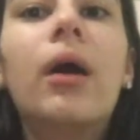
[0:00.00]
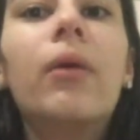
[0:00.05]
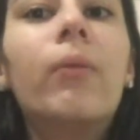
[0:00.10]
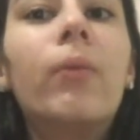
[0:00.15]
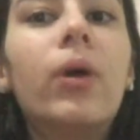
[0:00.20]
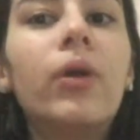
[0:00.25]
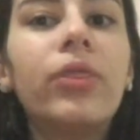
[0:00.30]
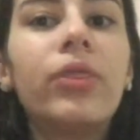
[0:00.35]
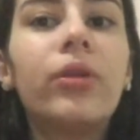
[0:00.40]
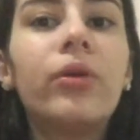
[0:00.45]

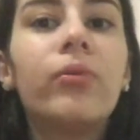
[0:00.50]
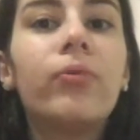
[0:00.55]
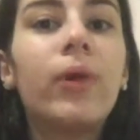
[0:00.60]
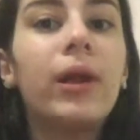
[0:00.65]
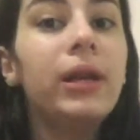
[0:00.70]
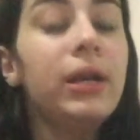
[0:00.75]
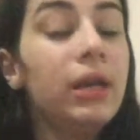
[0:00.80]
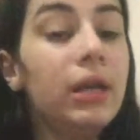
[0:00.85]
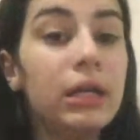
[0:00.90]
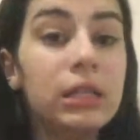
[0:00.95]
What the
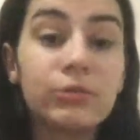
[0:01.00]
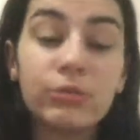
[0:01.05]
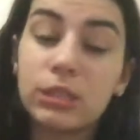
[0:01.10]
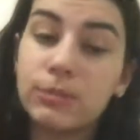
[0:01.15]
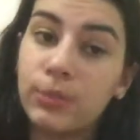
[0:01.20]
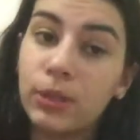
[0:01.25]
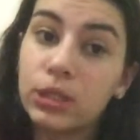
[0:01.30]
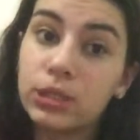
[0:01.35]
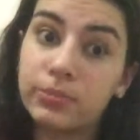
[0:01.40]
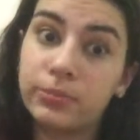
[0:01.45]
retina is
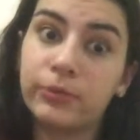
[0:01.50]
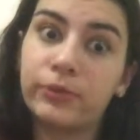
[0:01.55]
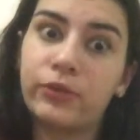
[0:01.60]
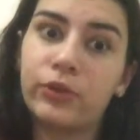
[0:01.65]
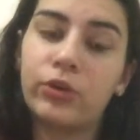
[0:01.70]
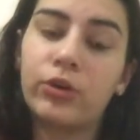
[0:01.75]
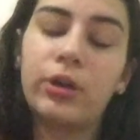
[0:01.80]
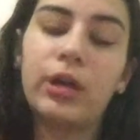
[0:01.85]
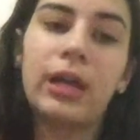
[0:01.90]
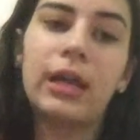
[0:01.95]
responsible
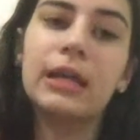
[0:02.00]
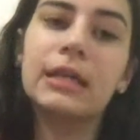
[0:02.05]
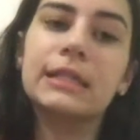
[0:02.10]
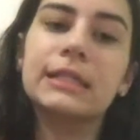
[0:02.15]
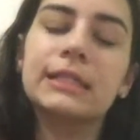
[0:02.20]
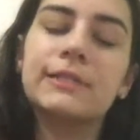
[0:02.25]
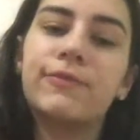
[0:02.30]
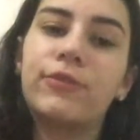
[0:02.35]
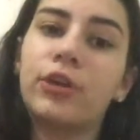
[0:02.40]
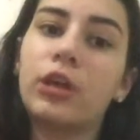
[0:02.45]
for
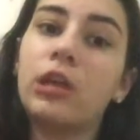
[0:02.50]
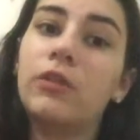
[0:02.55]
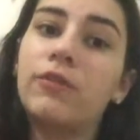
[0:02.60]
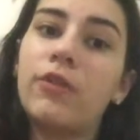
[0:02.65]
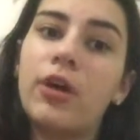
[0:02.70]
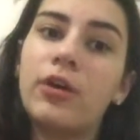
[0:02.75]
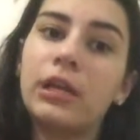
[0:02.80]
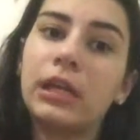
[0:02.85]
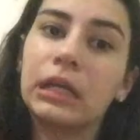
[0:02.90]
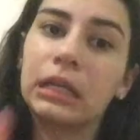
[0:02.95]
is for
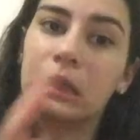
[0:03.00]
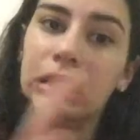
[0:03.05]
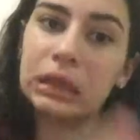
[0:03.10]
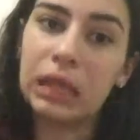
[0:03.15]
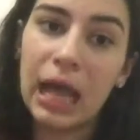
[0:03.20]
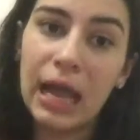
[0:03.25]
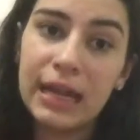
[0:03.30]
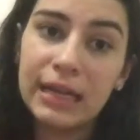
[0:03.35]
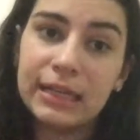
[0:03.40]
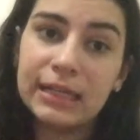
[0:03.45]
converting
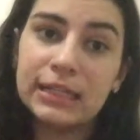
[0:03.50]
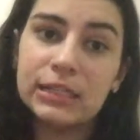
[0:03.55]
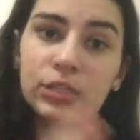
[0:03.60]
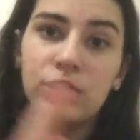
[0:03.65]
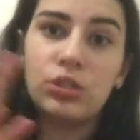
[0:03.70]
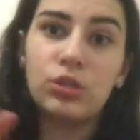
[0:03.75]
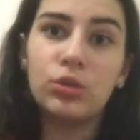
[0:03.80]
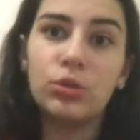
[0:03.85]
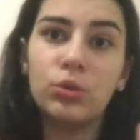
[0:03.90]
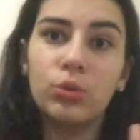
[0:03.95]
light
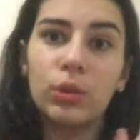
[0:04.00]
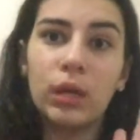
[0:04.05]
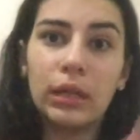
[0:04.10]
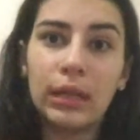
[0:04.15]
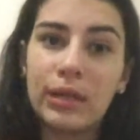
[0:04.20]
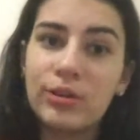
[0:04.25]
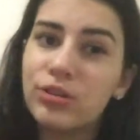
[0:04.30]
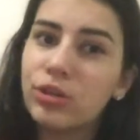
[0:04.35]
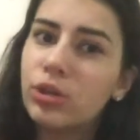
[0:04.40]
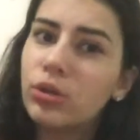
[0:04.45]
into
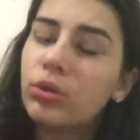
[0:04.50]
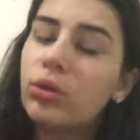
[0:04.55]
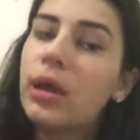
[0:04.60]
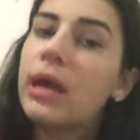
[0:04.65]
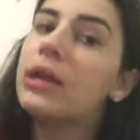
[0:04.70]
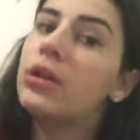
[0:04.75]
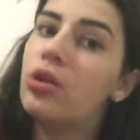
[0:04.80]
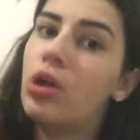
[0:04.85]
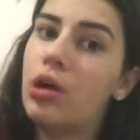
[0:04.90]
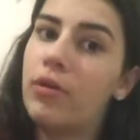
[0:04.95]
electrical
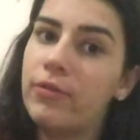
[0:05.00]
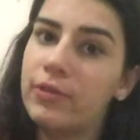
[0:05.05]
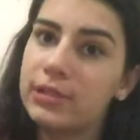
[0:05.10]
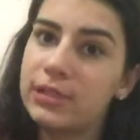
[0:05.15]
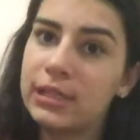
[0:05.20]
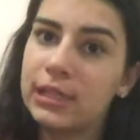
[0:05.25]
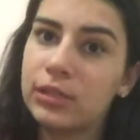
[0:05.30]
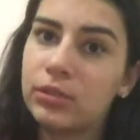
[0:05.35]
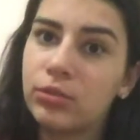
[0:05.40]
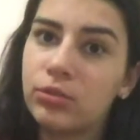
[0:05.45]
and nervous
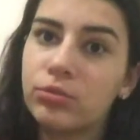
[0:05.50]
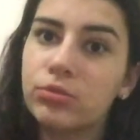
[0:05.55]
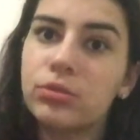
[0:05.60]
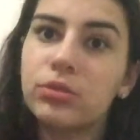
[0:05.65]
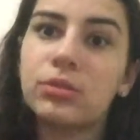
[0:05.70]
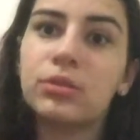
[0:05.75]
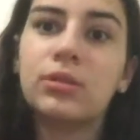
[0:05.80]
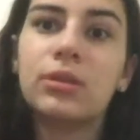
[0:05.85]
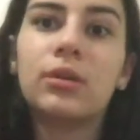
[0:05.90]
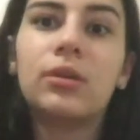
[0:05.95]

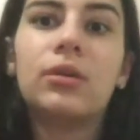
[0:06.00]
signals